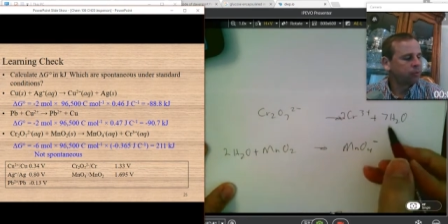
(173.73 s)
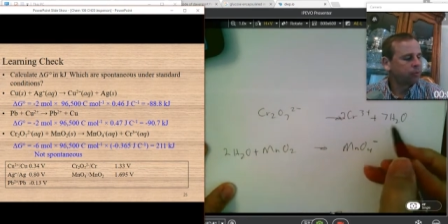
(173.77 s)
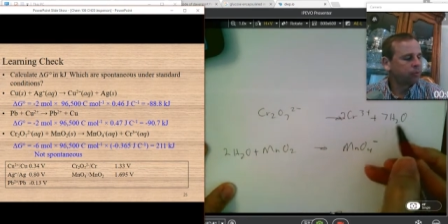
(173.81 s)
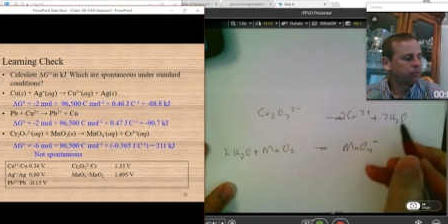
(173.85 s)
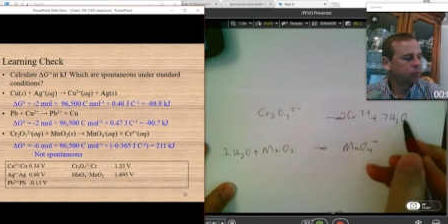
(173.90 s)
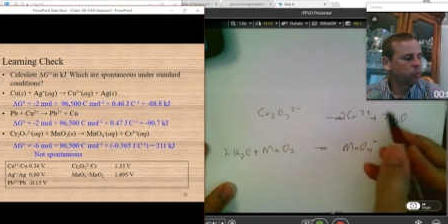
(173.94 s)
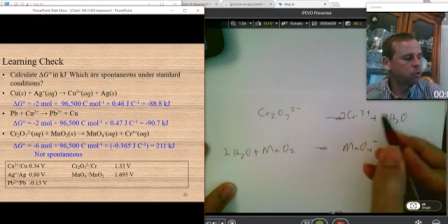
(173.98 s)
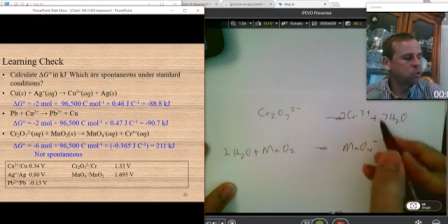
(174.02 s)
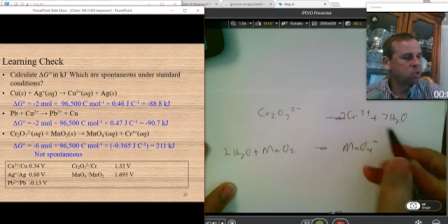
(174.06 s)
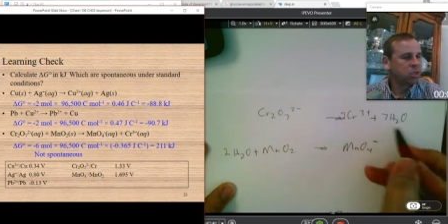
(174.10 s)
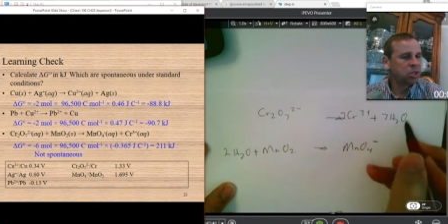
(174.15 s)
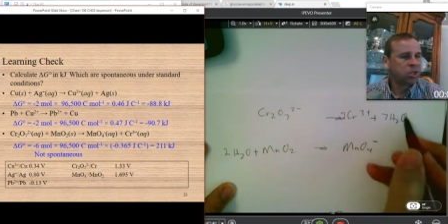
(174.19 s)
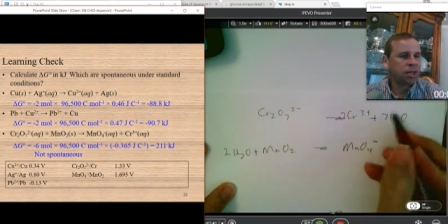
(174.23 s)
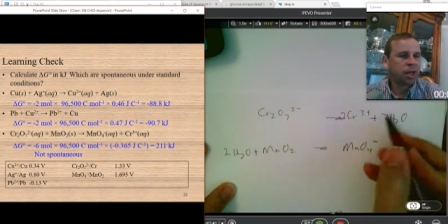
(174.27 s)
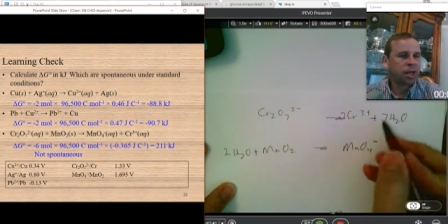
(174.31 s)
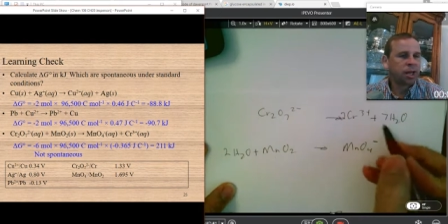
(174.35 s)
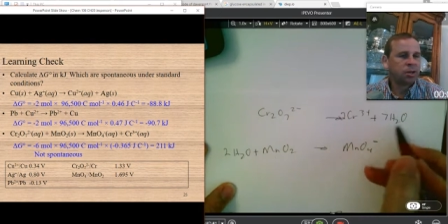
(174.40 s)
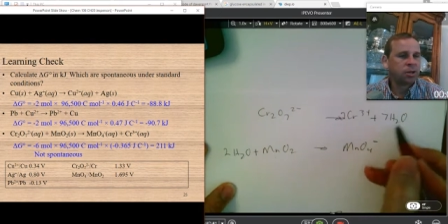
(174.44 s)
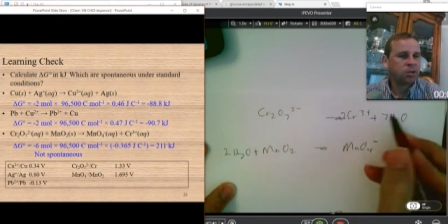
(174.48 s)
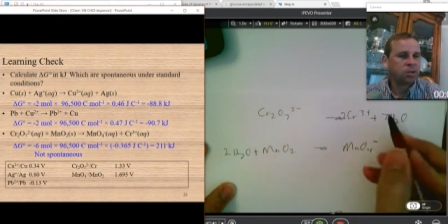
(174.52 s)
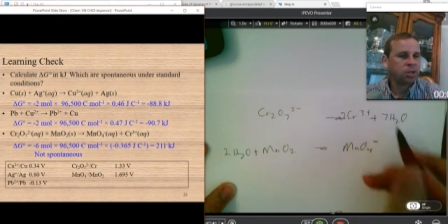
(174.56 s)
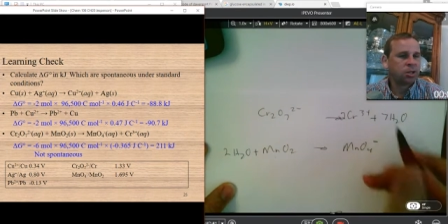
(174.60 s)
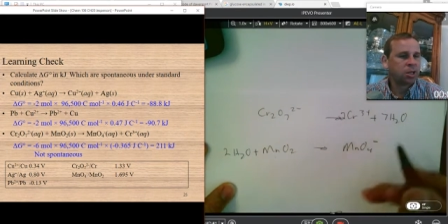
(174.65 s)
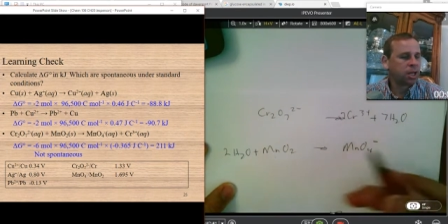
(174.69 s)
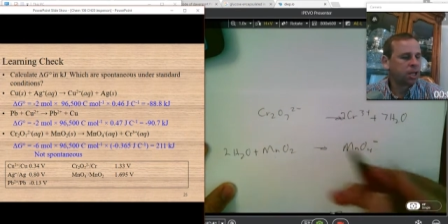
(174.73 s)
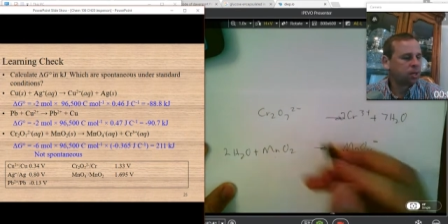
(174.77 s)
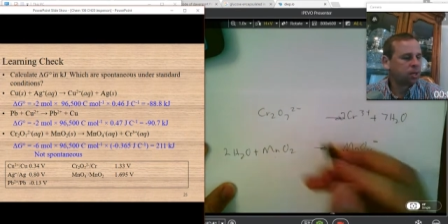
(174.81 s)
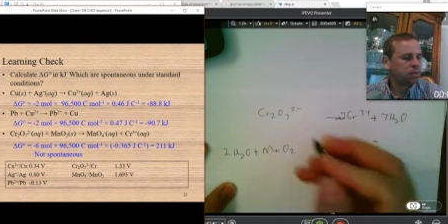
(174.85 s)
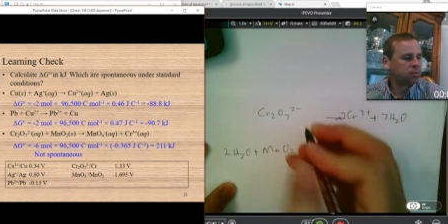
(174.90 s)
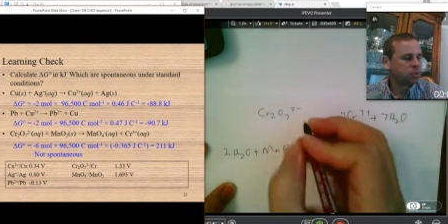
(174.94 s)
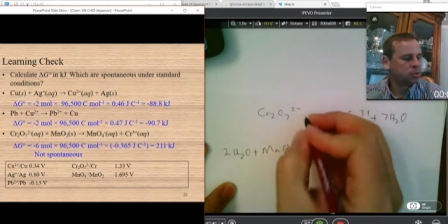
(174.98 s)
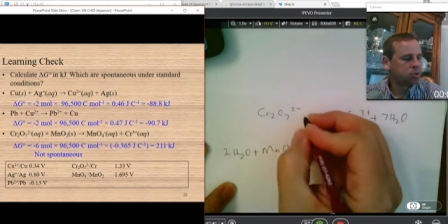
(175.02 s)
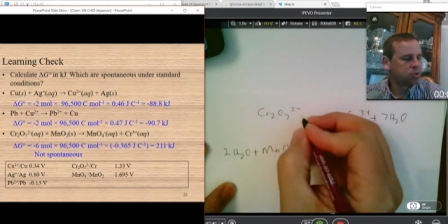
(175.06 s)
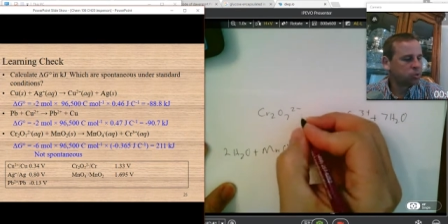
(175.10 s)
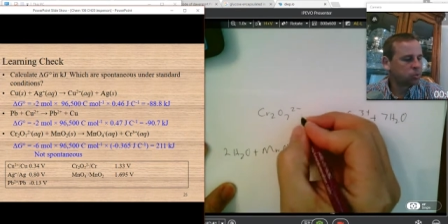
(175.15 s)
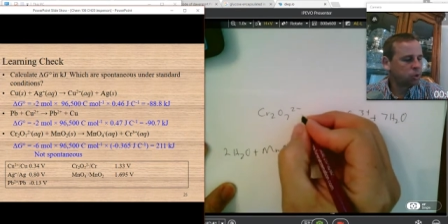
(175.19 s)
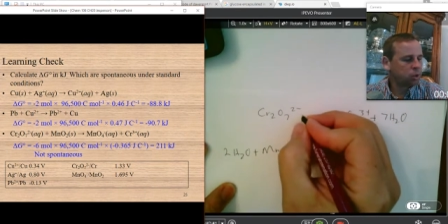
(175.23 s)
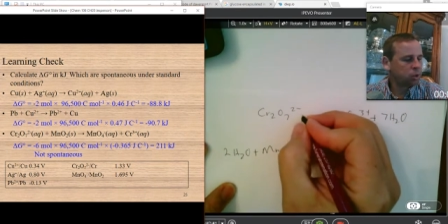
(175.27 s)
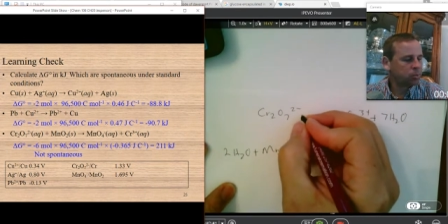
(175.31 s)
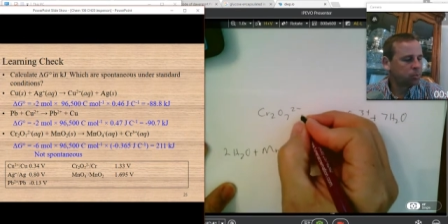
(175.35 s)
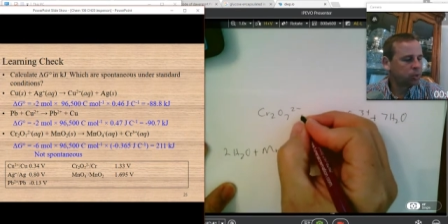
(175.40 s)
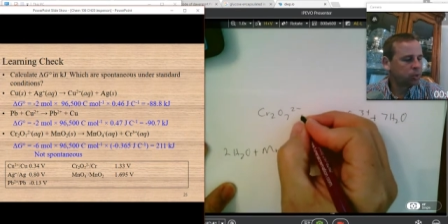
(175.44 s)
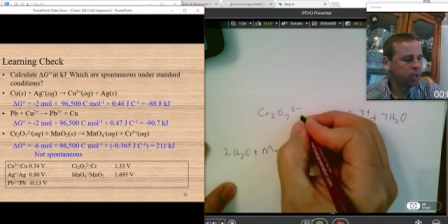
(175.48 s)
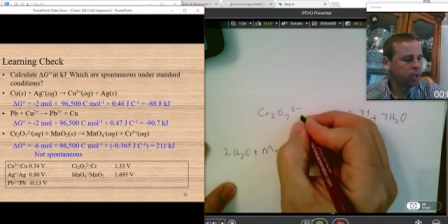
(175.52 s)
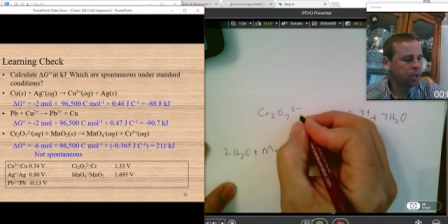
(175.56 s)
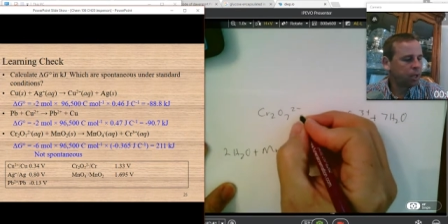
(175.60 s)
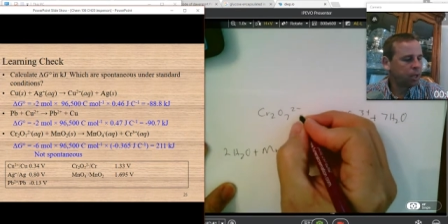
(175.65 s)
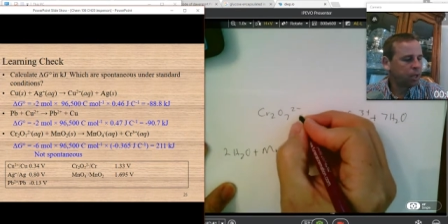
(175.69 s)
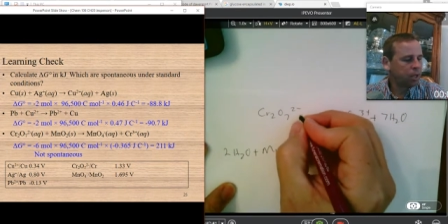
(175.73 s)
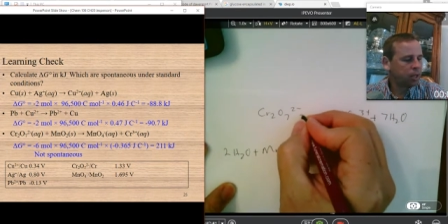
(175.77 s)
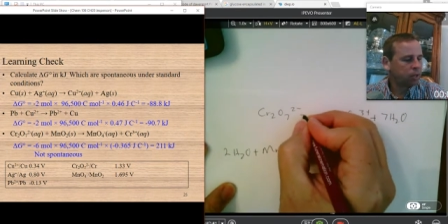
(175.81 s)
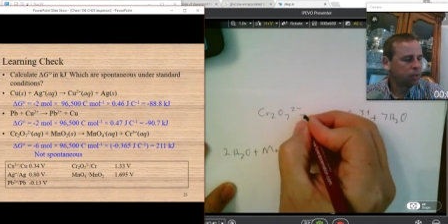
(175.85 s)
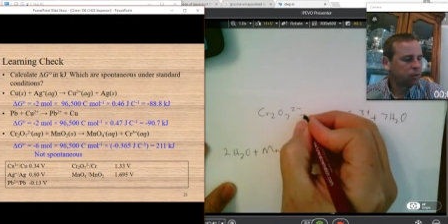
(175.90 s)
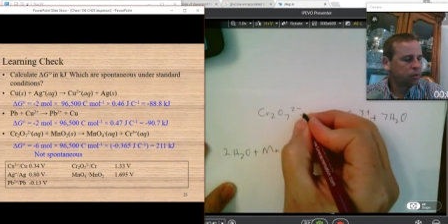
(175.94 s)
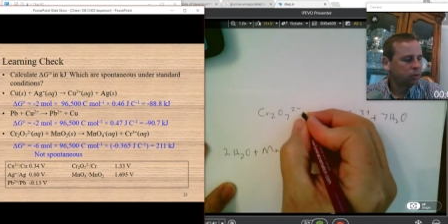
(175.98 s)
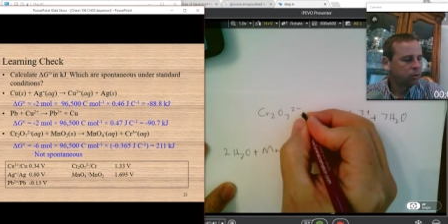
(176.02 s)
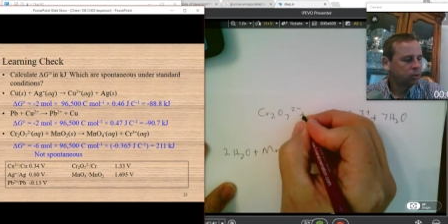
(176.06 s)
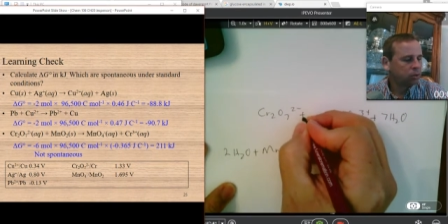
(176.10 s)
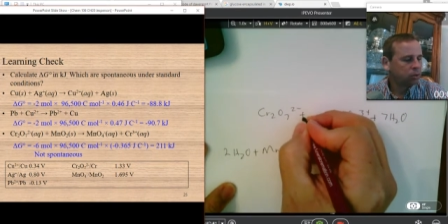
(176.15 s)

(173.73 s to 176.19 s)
14 hydrogen atoms, so I'm going to add